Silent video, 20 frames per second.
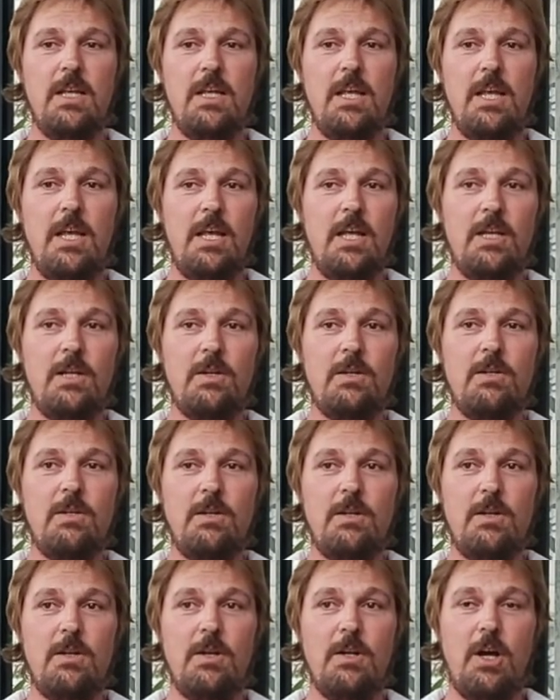and
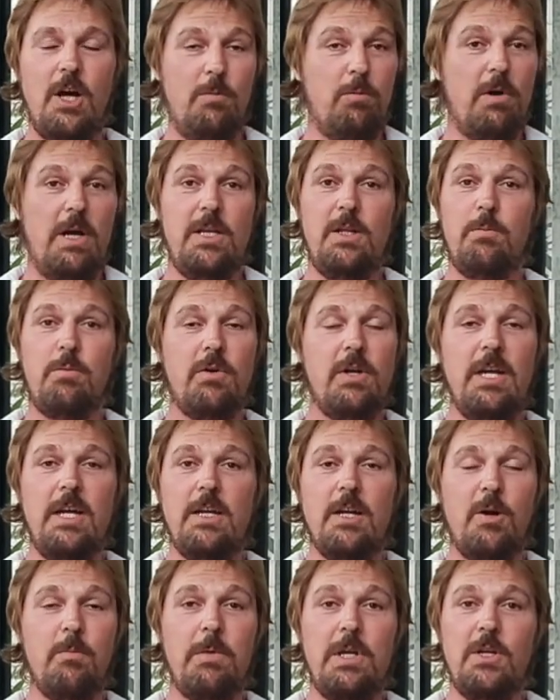I prayed the prayer.
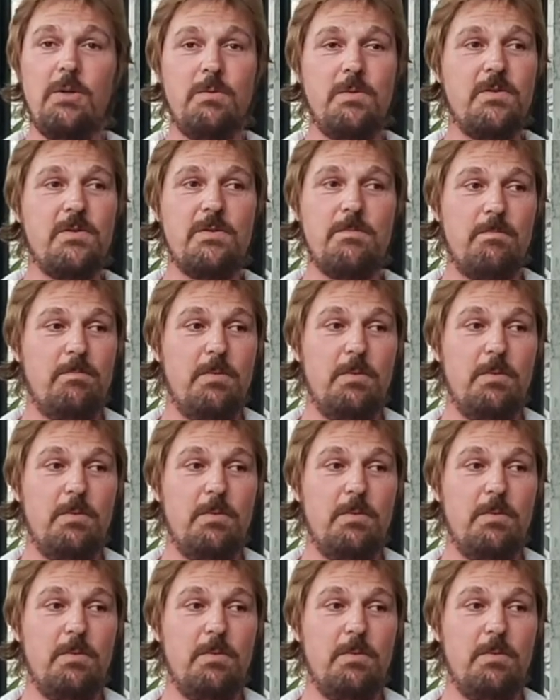I mean, it was